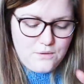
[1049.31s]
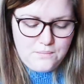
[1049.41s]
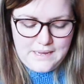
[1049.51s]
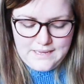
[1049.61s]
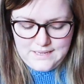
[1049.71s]

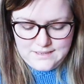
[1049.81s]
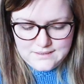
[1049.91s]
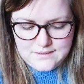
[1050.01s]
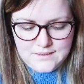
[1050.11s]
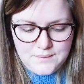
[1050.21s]

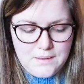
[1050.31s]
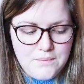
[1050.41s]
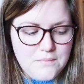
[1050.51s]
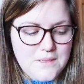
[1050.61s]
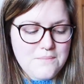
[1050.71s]
baggies, because I'm
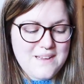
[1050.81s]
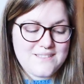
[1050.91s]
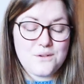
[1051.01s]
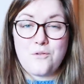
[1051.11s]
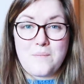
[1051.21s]
keeping them in the
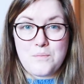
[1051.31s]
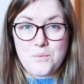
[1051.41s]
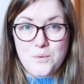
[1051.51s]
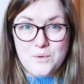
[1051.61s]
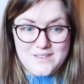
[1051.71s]
bag so I
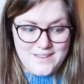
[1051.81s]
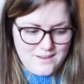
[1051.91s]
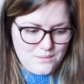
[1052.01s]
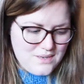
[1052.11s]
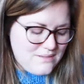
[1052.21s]
remember what order they
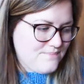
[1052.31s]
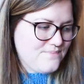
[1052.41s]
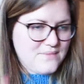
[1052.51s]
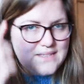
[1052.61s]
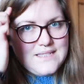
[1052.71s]
go in.
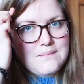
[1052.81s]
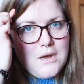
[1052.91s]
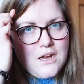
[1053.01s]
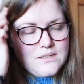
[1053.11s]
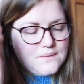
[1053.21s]

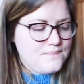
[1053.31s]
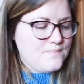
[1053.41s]
Smart.